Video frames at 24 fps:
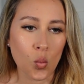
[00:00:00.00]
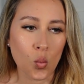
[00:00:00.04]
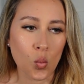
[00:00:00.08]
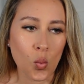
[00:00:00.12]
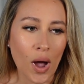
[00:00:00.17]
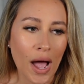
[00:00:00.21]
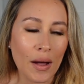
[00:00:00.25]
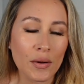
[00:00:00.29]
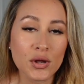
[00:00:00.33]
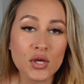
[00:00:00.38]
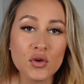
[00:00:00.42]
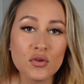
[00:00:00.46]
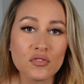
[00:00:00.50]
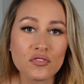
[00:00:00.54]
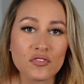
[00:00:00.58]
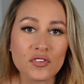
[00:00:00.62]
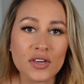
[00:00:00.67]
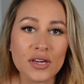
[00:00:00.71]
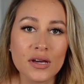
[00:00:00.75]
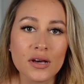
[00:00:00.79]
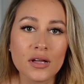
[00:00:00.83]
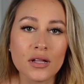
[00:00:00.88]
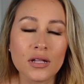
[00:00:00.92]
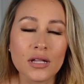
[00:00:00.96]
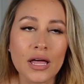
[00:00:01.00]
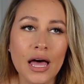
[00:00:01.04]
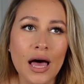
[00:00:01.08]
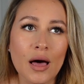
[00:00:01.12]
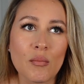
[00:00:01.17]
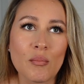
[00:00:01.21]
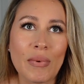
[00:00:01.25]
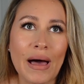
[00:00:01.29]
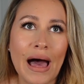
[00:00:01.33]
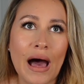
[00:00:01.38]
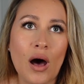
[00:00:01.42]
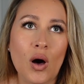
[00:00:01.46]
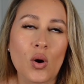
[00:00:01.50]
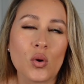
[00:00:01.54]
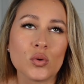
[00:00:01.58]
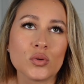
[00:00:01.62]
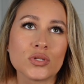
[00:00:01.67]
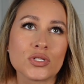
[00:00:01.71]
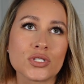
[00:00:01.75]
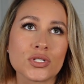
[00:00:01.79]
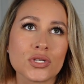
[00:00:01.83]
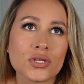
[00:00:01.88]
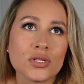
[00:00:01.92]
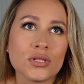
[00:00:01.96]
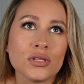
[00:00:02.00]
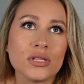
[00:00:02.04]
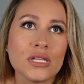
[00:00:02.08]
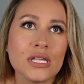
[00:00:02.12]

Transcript: how do you feel about